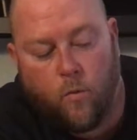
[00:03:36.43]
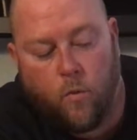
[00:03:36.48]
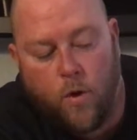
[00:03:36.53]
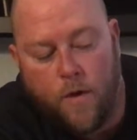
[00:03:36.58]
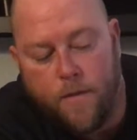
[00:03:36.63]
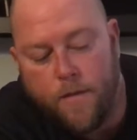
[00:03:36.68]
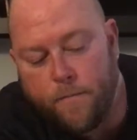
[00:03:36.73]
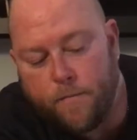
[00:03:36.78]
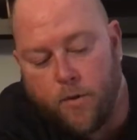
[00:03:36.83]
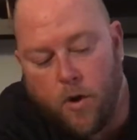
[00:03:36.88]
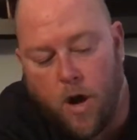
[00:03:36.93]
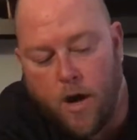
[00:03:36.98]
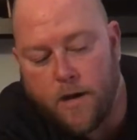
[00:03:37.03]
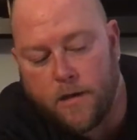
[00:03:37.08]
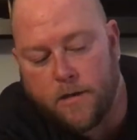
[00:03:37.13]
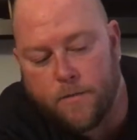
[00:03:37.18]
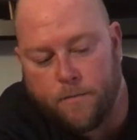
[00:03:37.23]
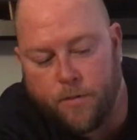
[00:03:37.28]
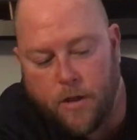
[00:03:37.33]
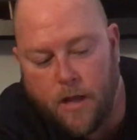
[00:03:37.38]
with the
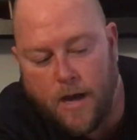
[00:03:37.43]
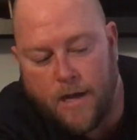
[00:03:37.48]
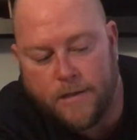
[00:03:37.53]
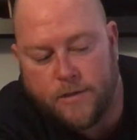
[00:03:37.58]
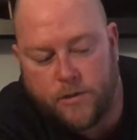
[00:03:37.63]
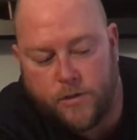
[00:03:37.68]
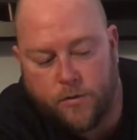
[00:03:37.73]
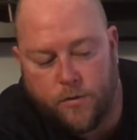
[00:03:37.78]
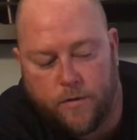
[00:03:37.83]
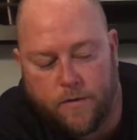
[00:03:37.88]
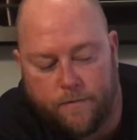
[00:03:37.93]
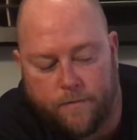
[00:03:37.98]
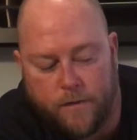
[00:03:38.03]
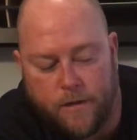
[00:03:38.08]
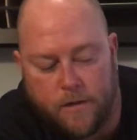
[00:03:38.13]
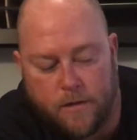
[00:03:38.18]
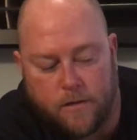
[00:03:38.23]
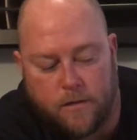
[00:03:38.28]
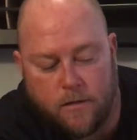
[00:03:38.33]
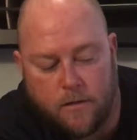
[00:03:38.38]
product applied to the
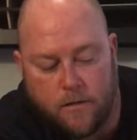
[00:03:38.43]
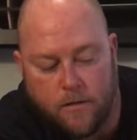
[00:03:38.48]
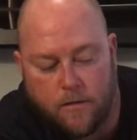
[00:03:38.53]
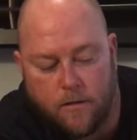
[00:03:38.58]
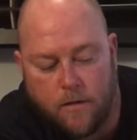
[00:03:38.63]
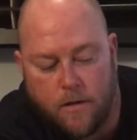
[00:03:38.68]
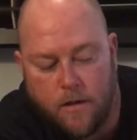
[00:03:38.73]
vehicle